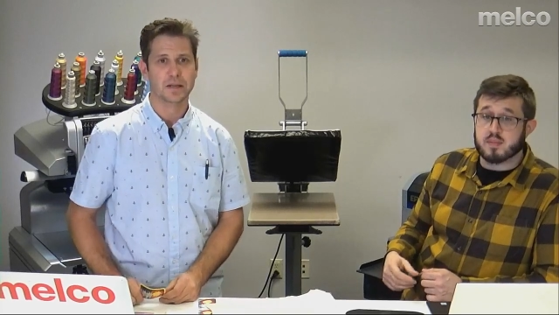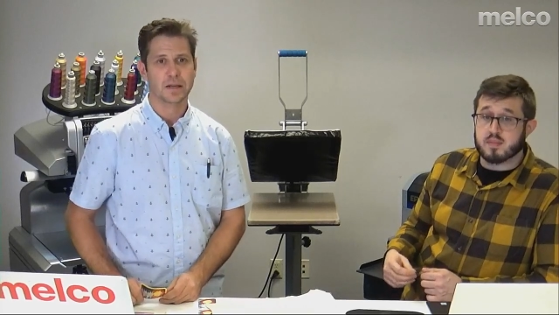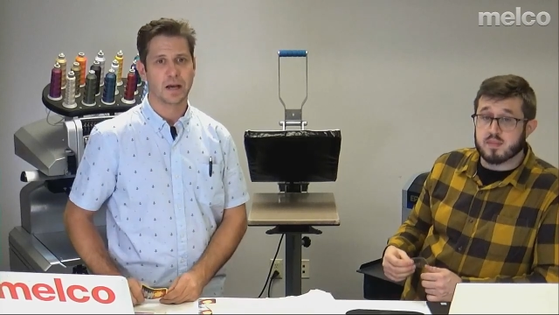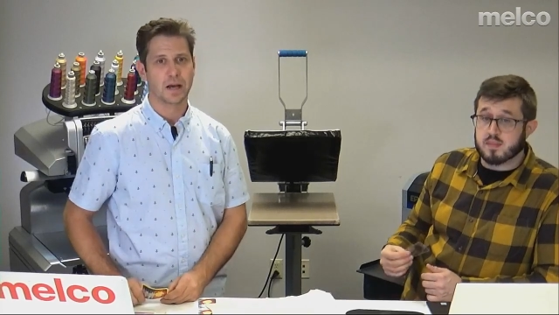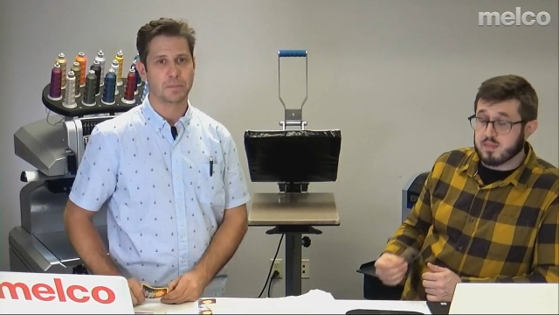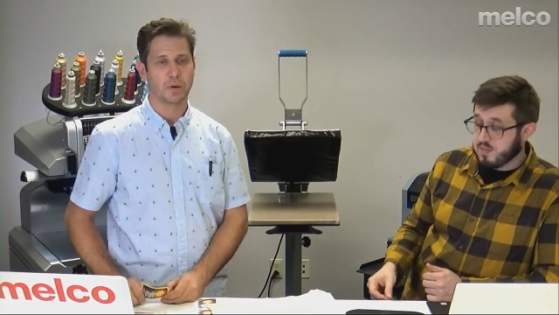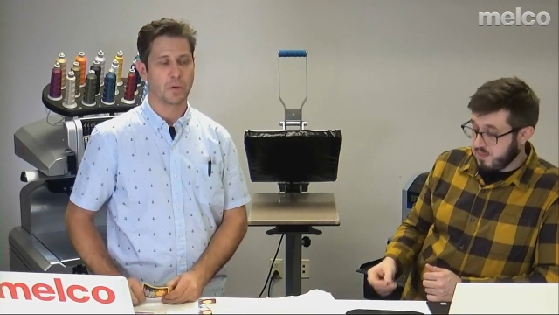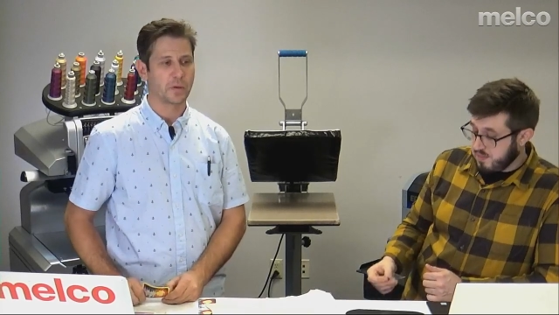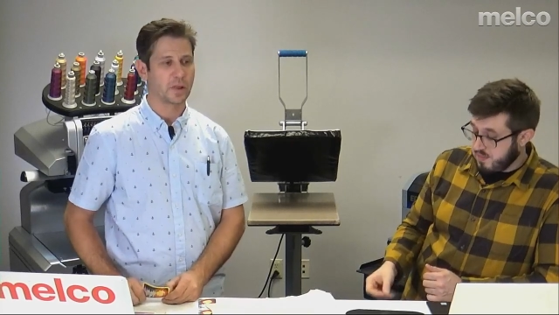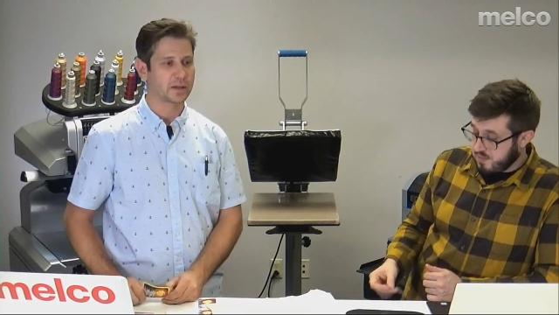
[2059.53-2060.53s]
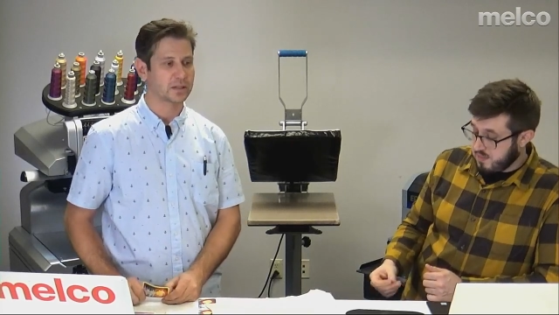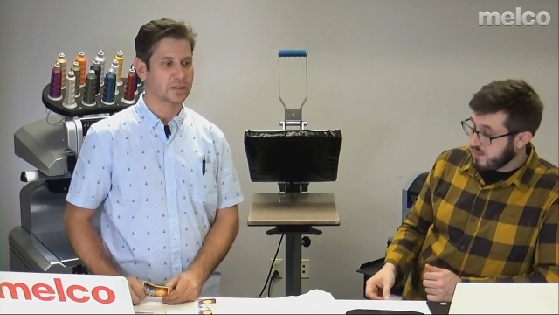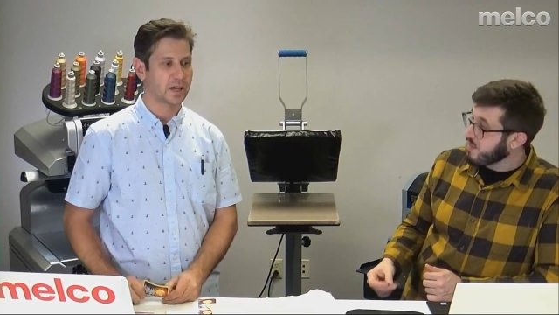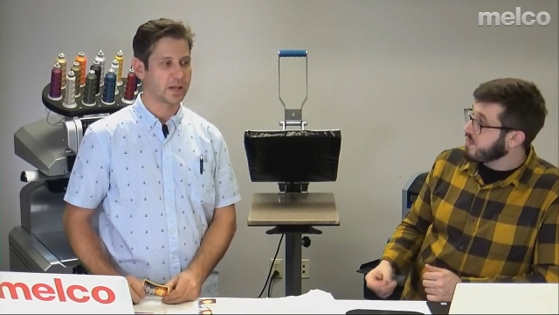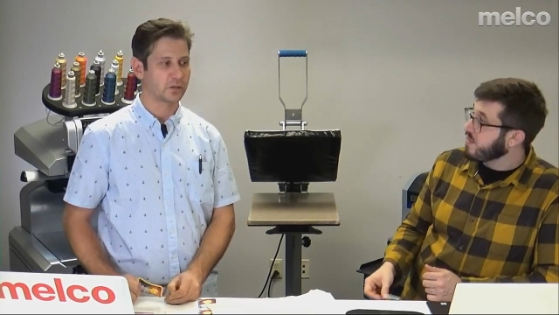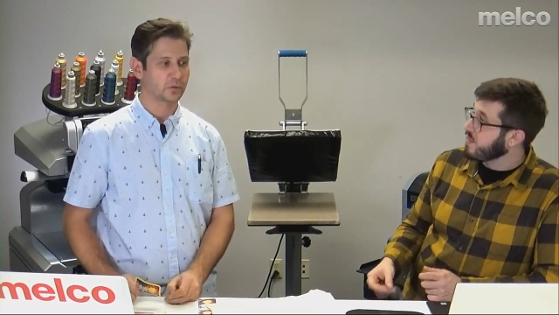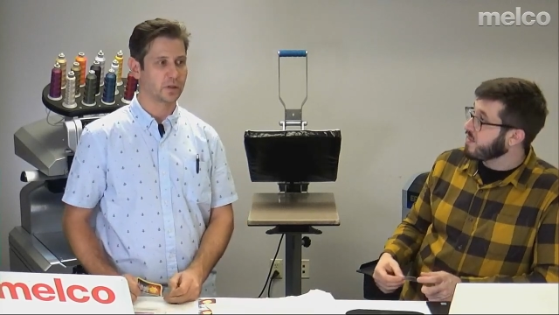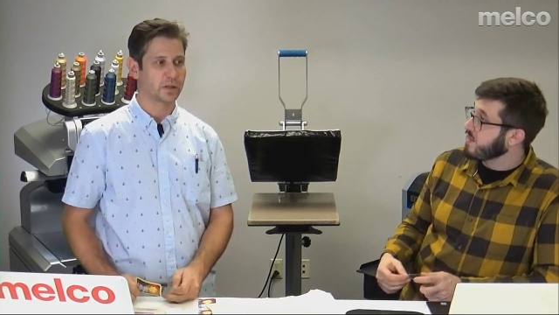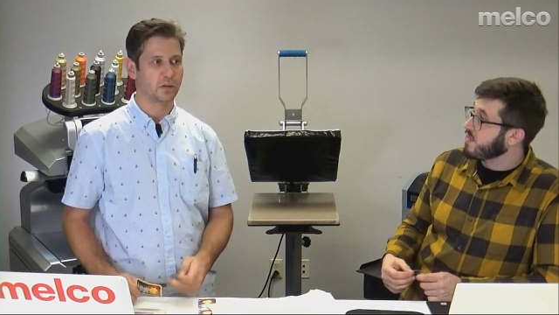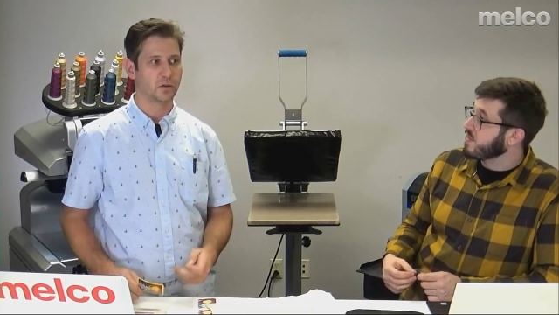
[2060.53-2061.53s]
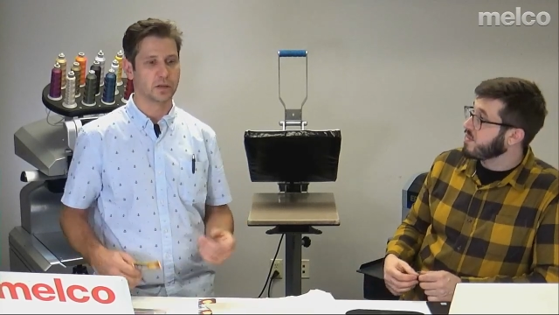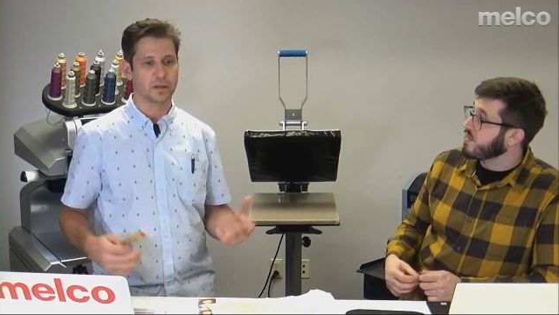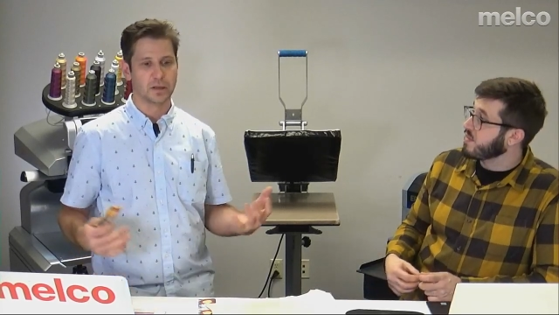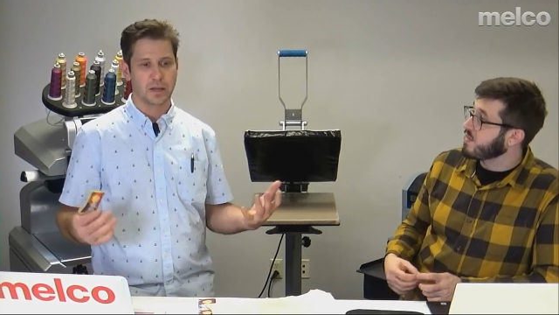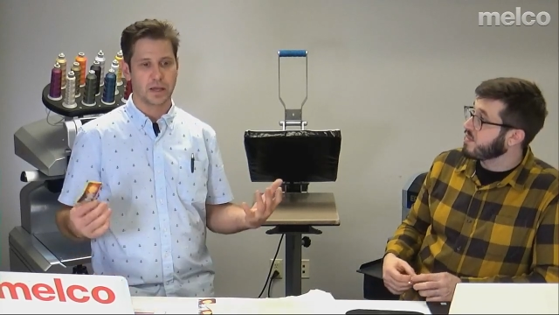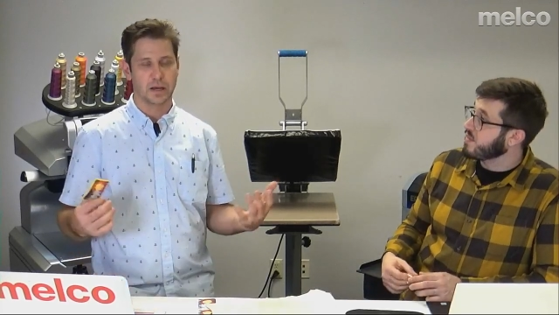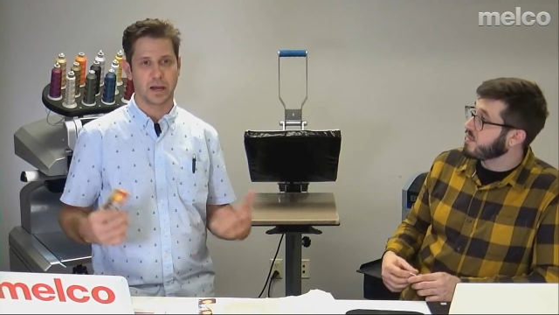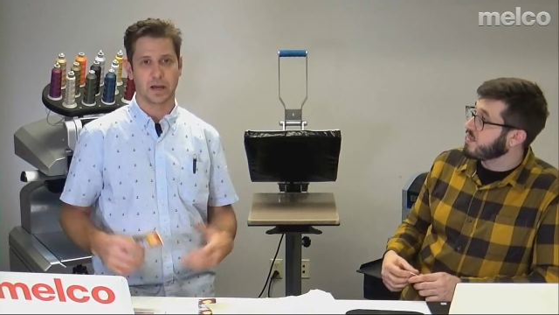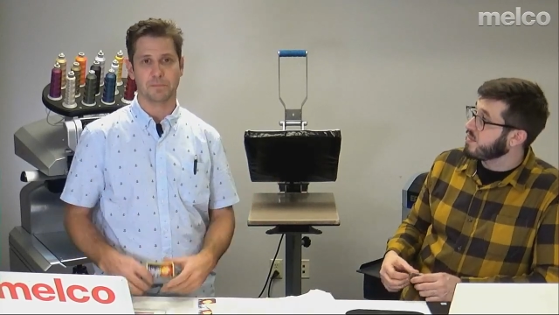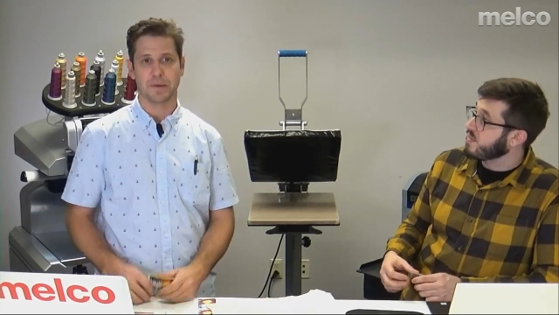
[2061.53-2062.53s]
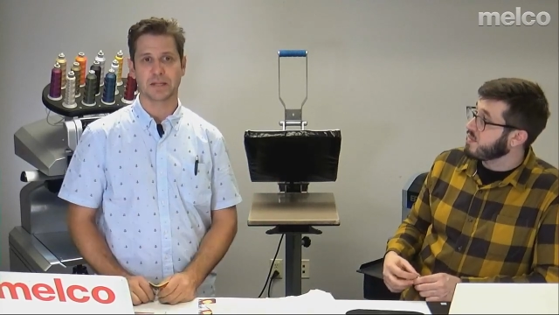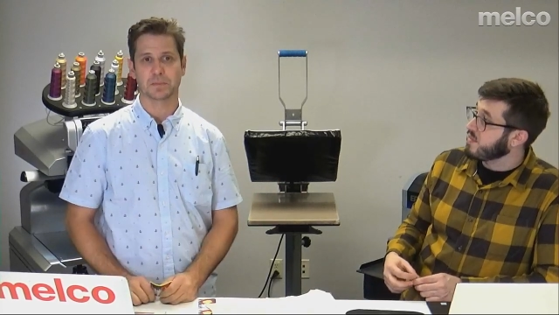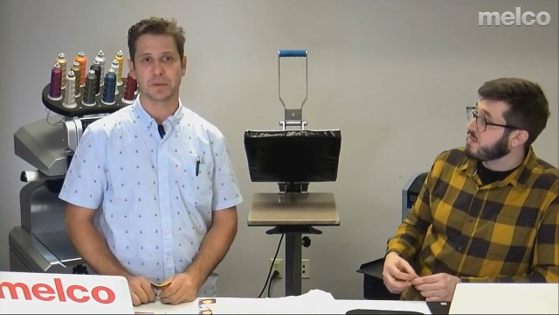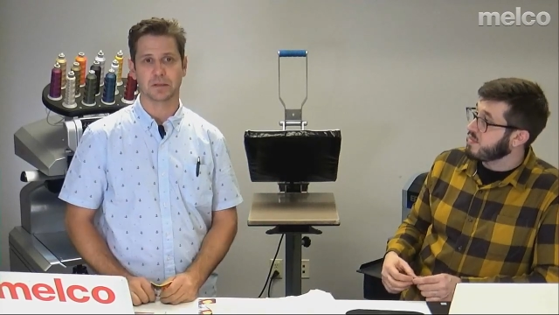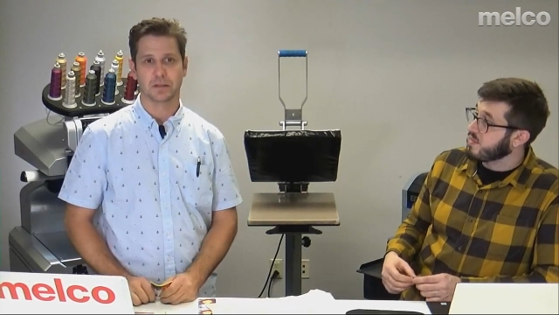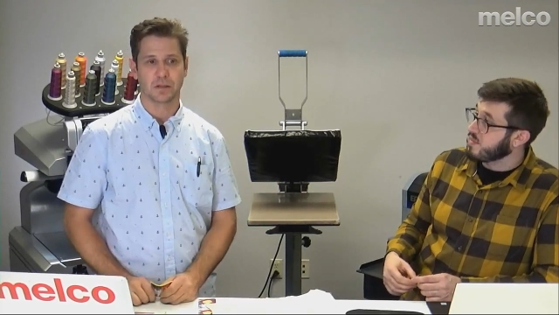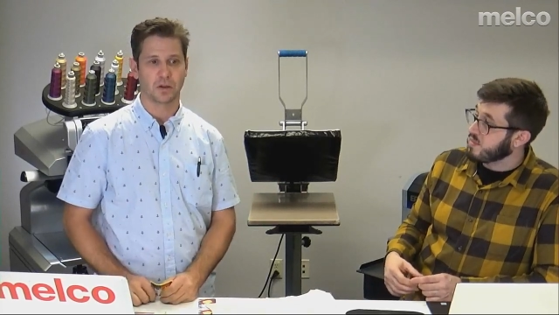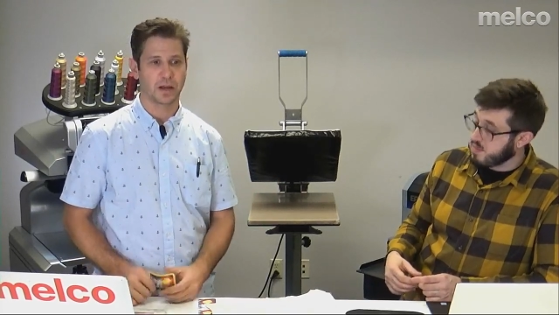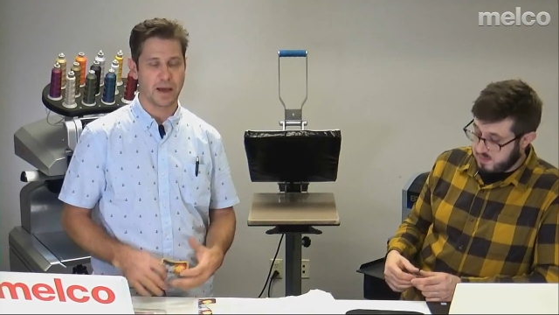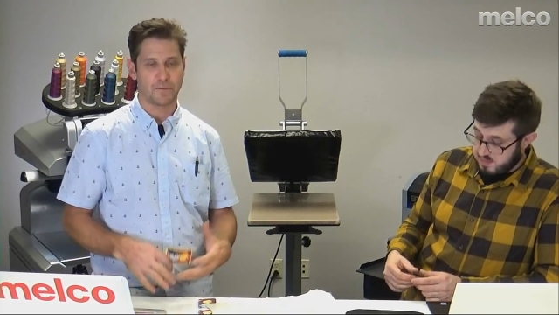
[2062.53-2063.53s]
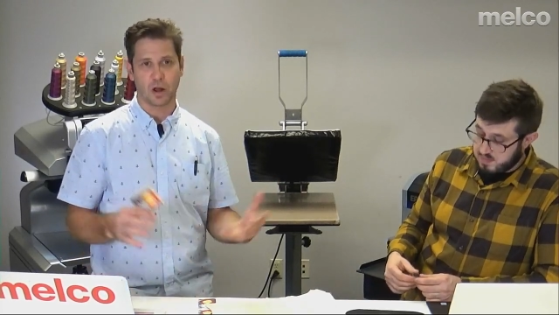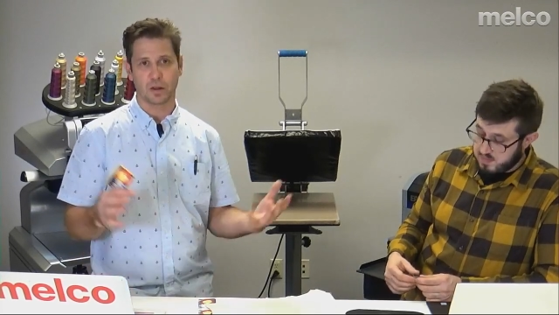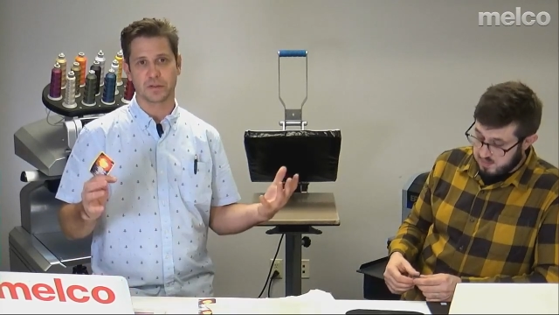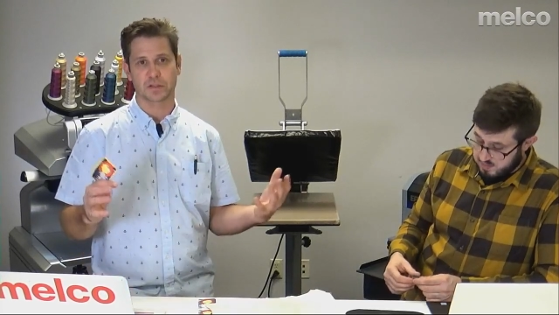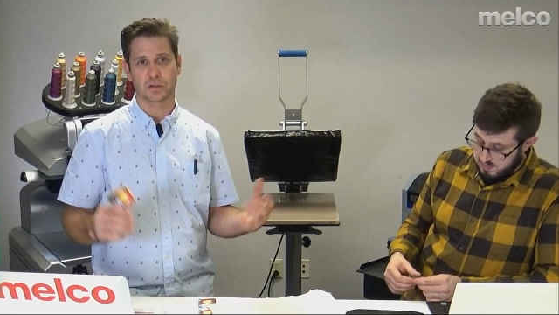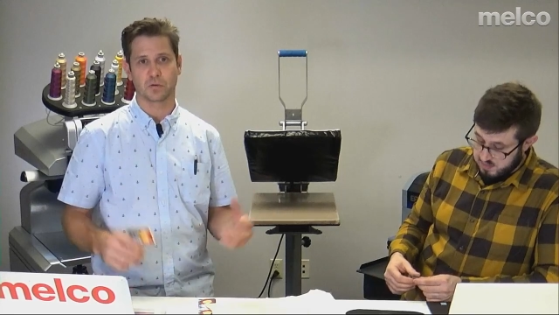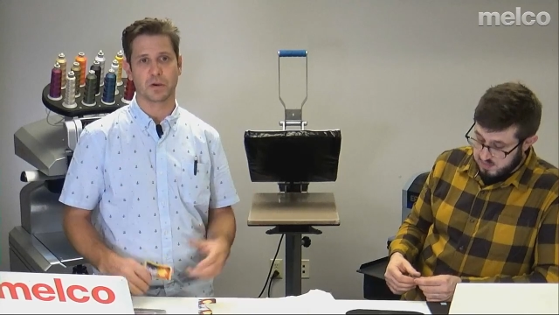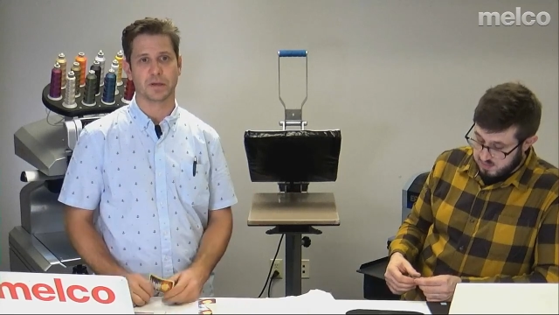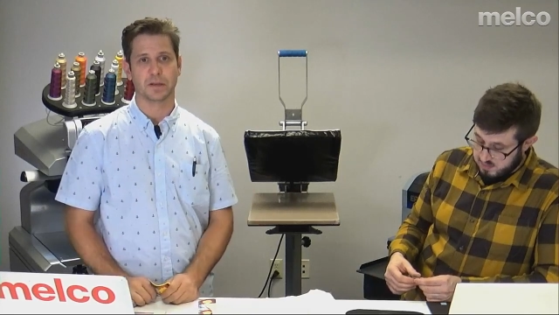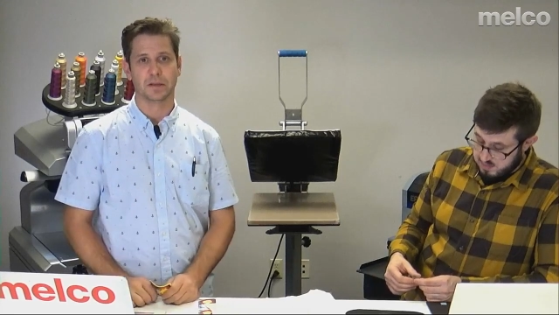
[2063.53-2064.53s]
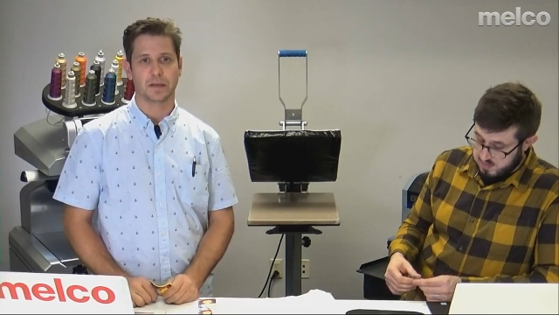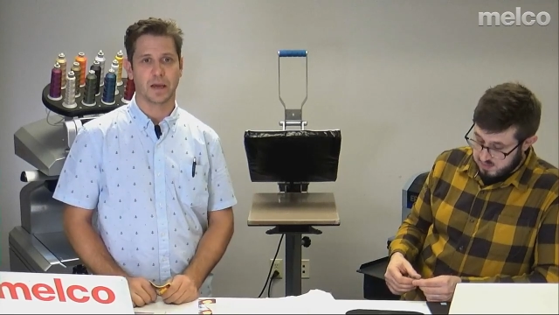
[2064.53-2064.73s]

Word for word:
Speaker 1: Uh, but what we like to say is really you can in, in a basement, you can have all of this equipment and